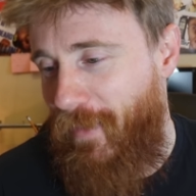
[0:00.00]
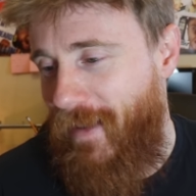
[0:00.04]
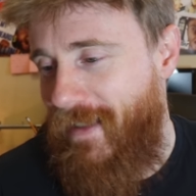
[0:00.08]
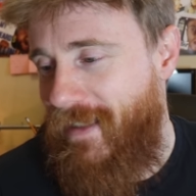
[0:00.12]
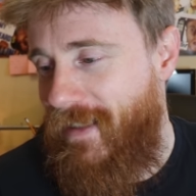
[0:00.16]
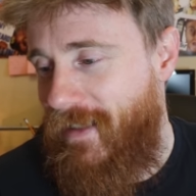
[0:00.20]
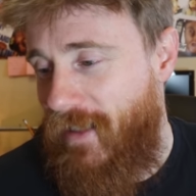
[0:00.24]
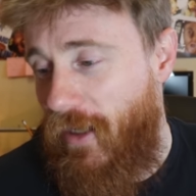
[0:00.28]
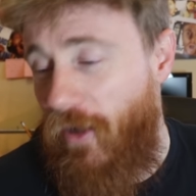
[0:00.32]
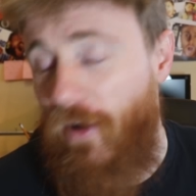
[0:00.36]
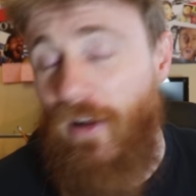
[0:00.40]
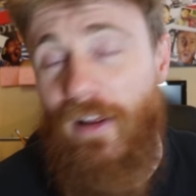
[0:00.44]

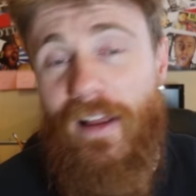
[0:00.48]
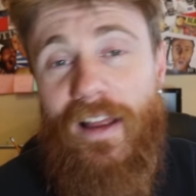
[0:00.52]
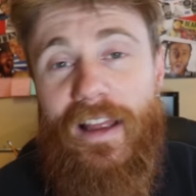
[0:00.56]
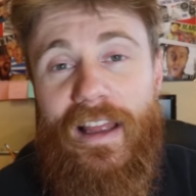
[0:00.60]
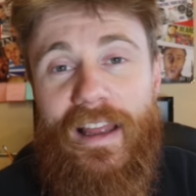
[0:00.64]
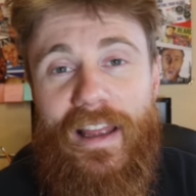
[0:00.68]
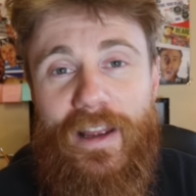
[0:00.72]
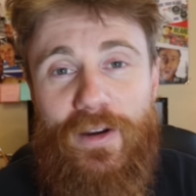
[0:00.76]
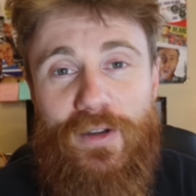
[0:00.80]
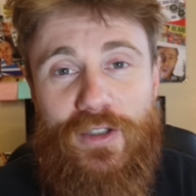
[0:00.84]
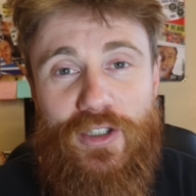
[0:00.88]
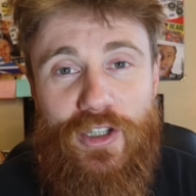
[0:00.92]
But still,
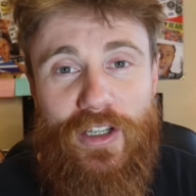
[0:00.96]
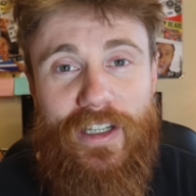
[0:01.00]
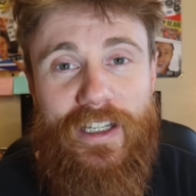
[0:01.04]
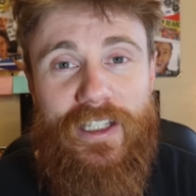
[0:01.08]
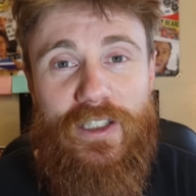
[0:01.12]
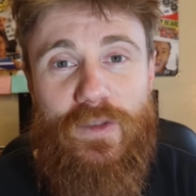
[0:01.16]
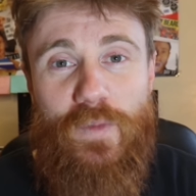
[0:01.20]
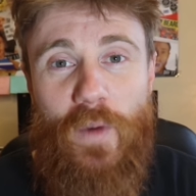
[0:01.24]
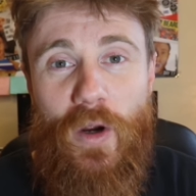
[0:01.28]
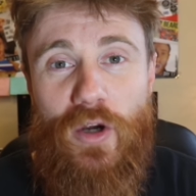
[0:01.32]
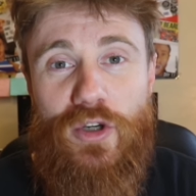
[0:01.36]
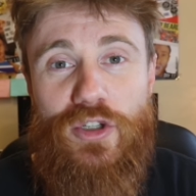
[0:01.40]
it was good
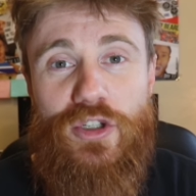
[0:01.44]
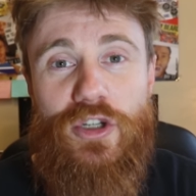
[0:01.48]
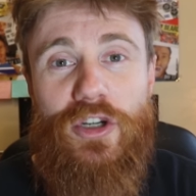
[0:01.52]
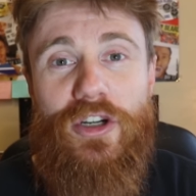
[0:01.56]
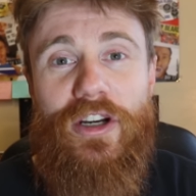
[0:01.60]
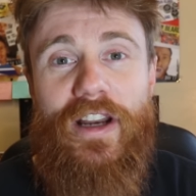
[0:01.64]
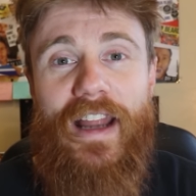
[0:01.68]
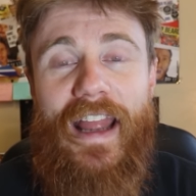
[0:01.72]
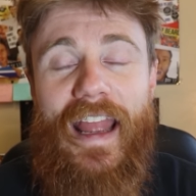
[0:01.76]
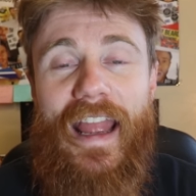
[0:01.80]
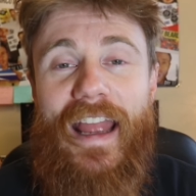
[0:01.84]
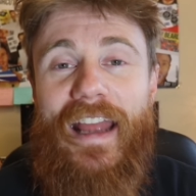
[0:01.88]

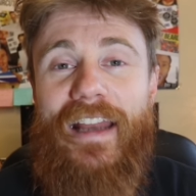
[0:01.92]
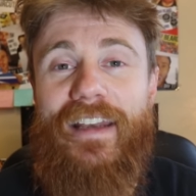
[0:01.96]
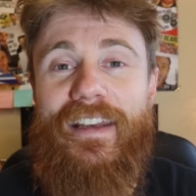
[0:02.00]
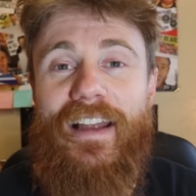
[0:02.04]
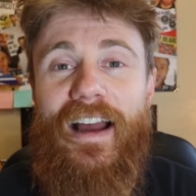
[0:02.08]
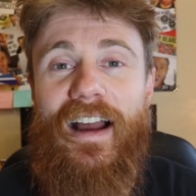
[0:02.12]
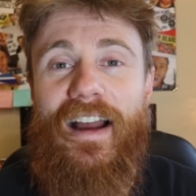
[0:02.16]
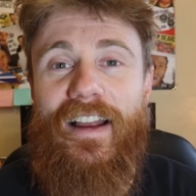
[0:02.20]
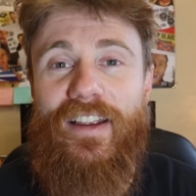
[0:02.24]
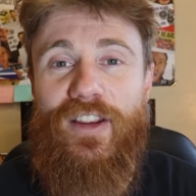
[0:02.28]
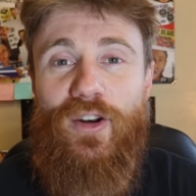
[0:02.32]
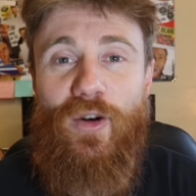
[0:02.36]
exposure and,
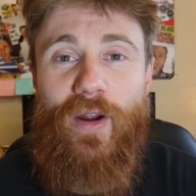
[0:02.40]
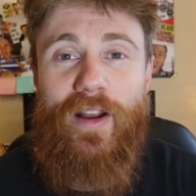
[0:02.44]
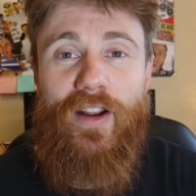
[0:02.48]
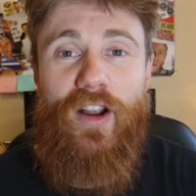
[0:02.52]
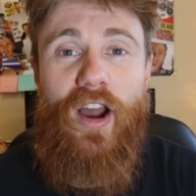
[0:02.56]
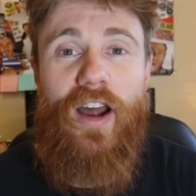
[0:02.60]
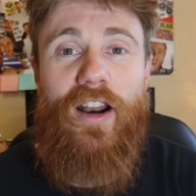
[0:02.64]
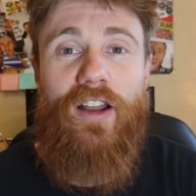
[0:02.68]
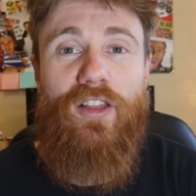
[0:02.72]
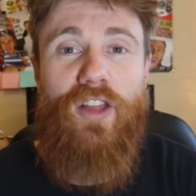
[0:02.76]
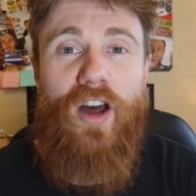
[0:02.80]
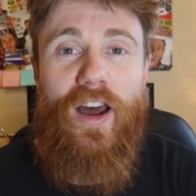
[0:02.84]
you know, I
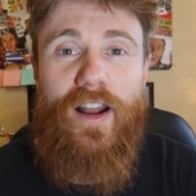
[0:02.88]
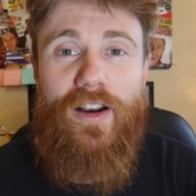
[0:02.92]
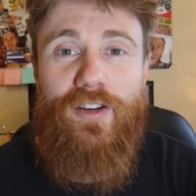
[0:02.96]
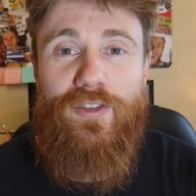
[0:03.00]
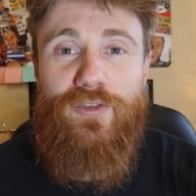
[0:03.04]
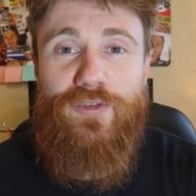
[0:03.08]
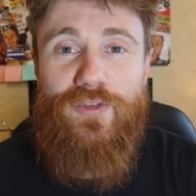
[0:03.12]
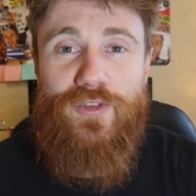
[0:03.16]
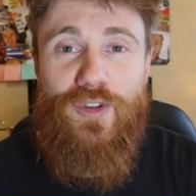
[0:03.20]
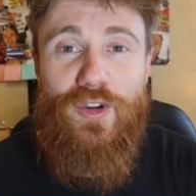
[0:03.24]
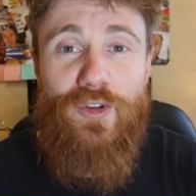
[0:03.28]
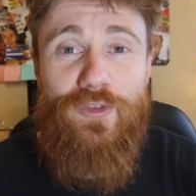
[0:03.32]
got a lot
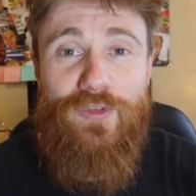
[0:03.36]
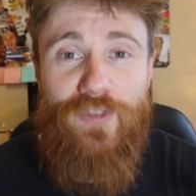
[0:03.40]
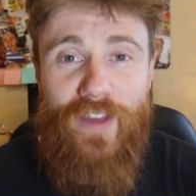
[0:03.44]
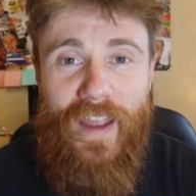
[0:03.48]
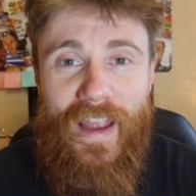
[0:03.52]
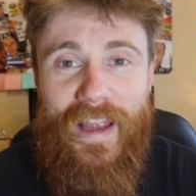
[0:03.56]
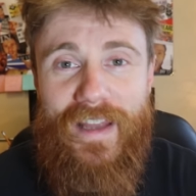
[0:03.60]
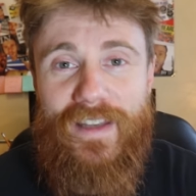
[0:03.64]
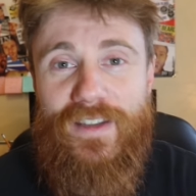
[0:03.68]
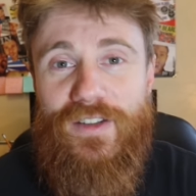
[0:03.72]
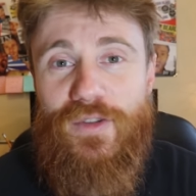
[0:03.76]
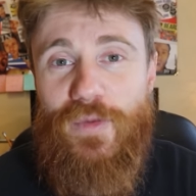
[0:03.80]
of new
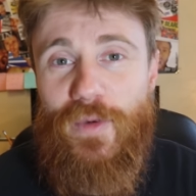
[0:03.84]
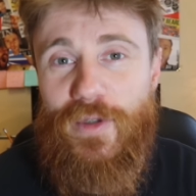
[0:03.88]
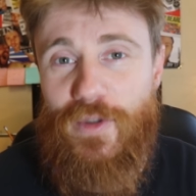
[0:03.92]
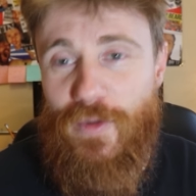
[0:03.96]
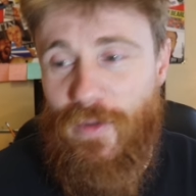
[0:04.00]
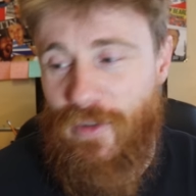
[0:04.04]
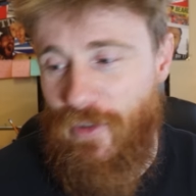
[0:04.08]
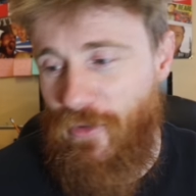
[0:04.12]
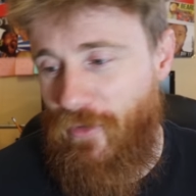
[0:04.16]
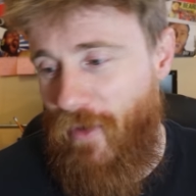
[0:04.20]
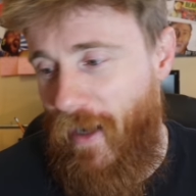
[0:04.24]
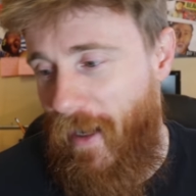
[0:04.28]
fans, which
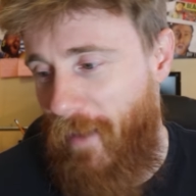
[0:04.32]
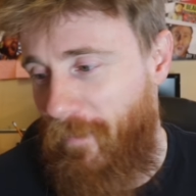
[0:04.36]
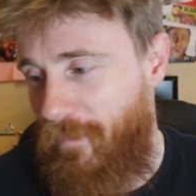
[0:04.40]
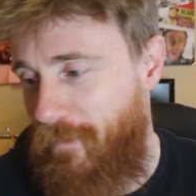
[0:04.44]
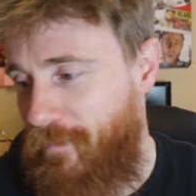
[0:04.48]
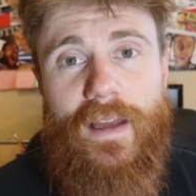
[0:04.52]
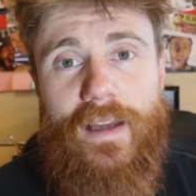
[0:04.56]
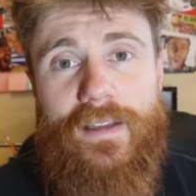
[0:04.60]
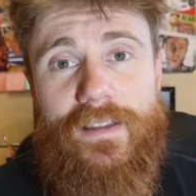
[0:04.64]
was great.